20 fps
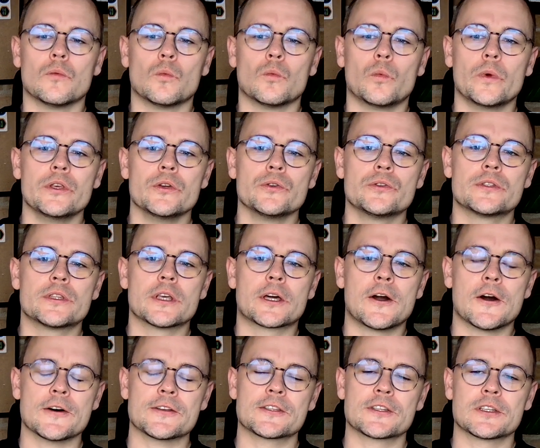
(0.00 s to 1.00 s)
we use the
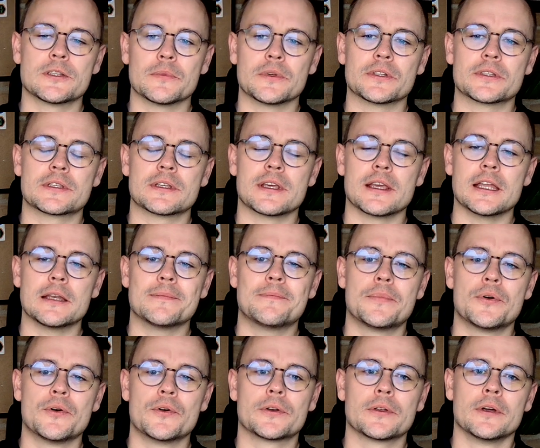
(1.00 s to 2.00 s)
customer's
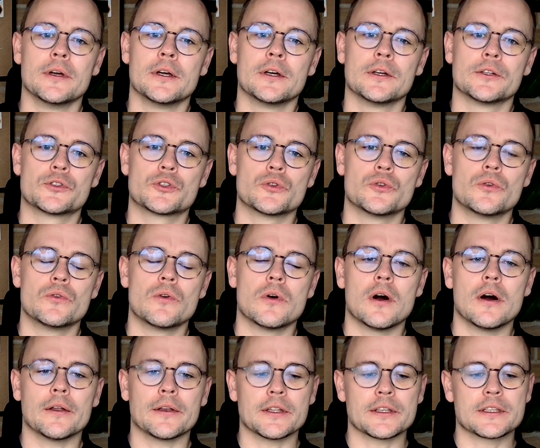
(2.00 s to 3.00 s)
input to
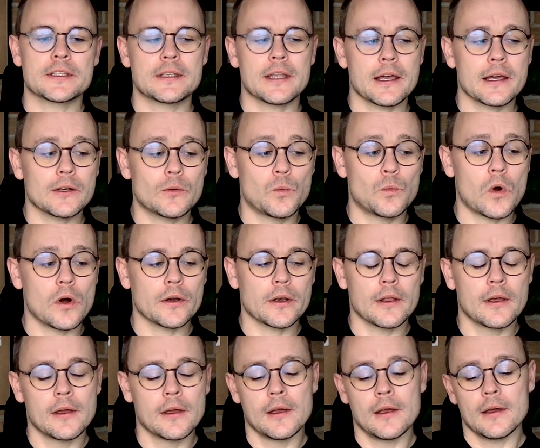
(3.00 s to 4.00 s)
understand what
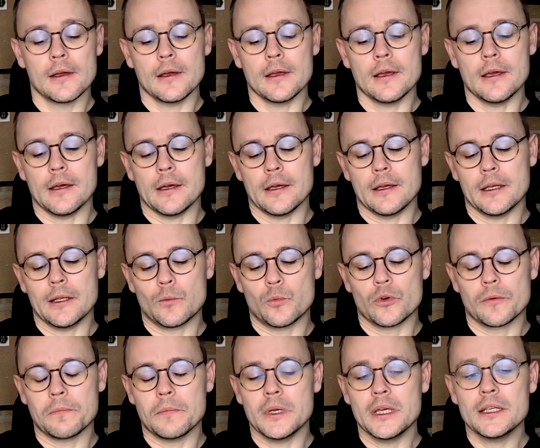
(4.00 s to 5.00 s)
it
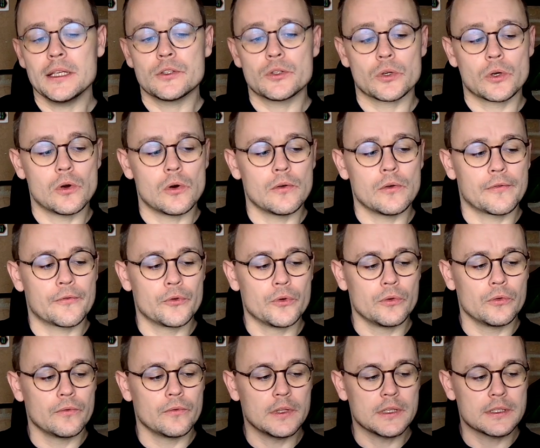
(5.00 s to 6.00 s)
would mean to go
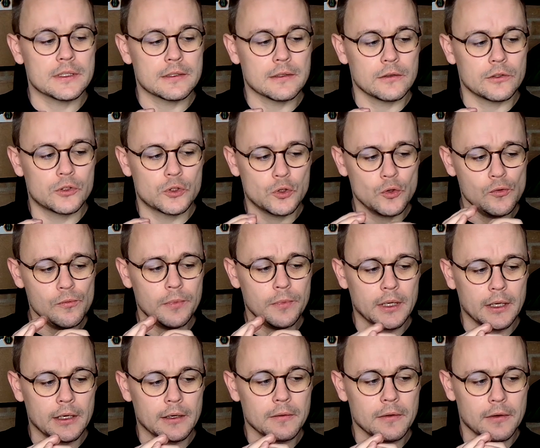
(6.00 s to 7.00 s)
through this zoomed
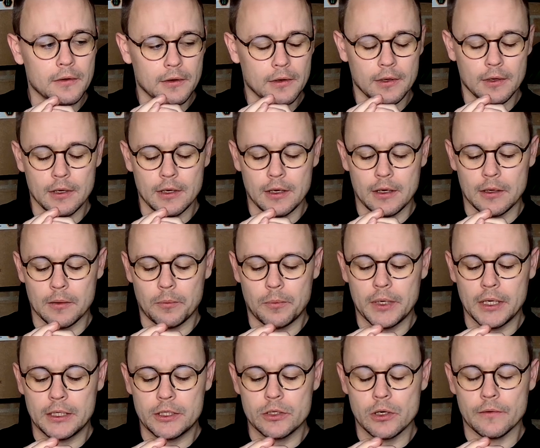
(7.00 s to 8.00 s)
in
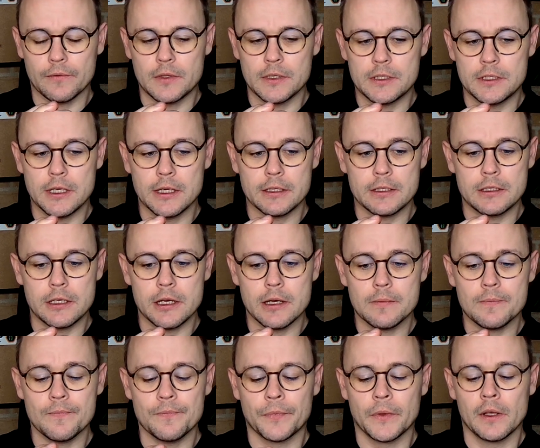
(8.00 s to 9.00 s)
picture of the
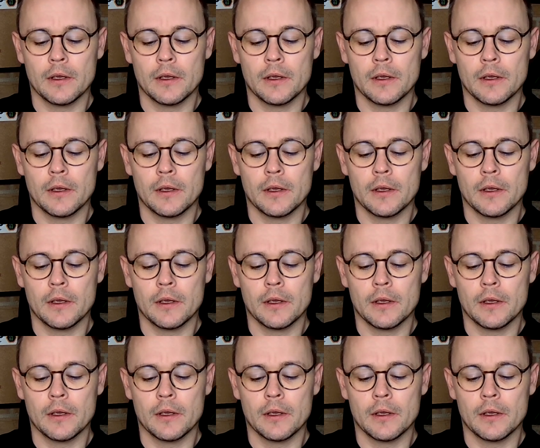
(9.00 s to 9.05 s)
CSDM,